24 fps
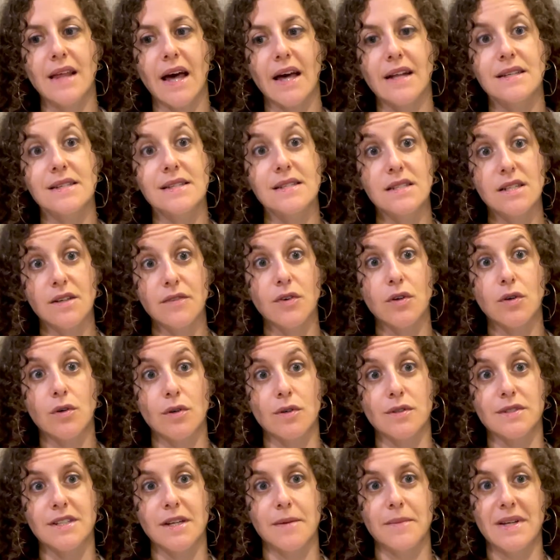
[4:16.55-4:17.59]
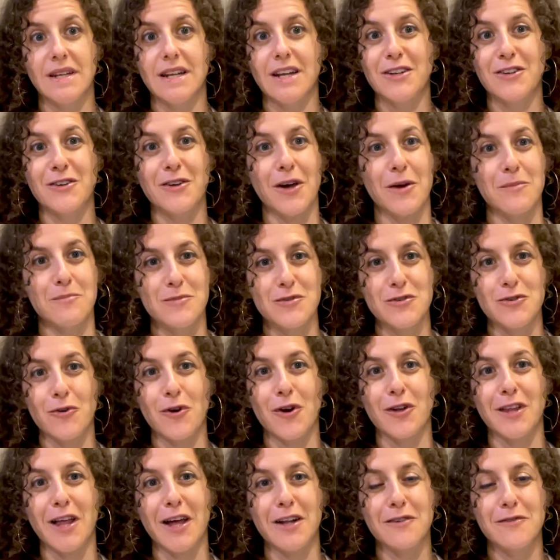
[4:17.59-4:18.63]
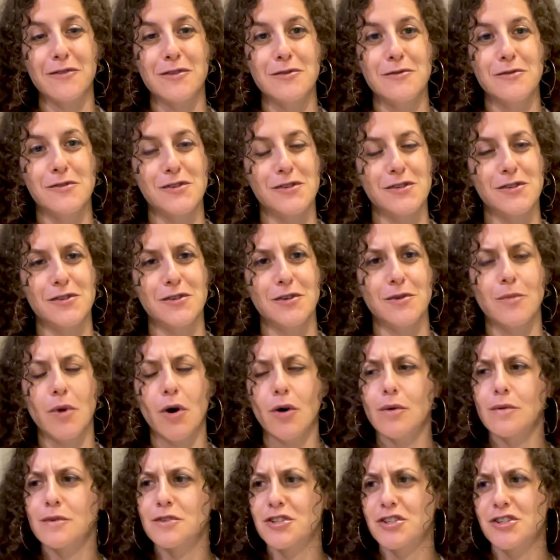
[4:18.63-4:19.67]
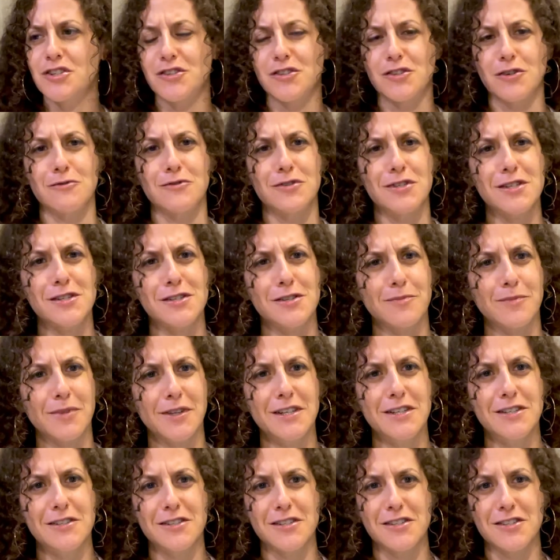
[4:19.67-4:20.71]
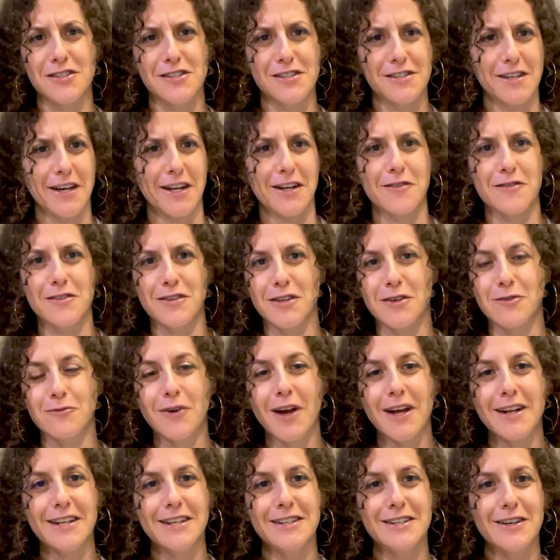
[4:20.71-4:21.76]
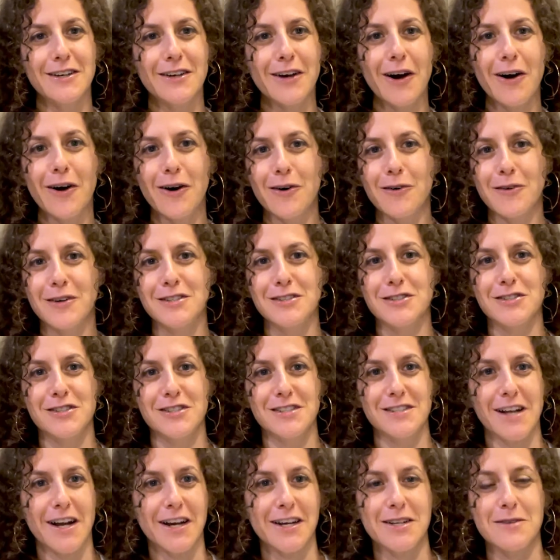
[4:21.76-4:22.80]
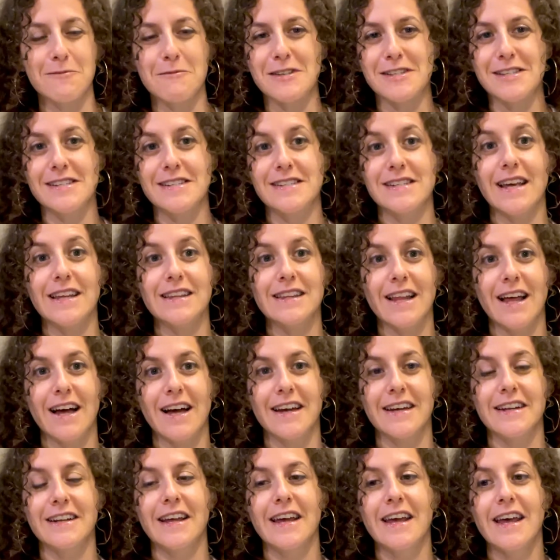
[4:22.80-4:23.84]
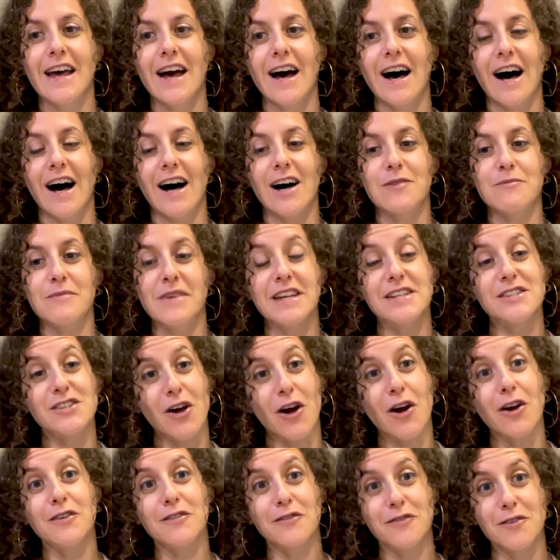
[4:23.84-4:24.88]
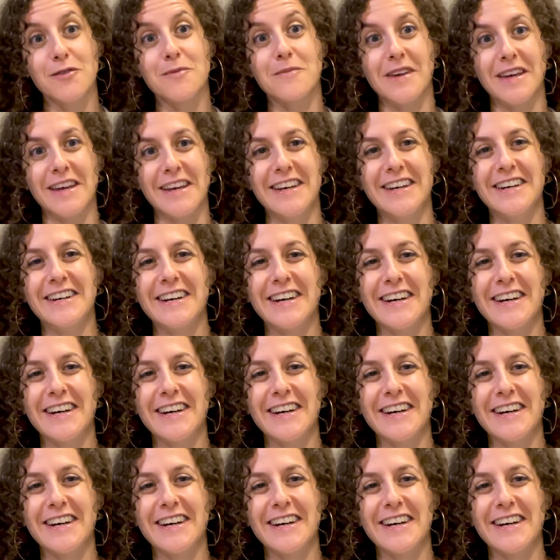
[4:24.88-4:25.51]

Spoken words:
that is difficult. I mean, I'm sure a lot of you assume, oh, she's so disciplined and she's got everything ready to go and she's not gonna miss a deadline. It's hard for me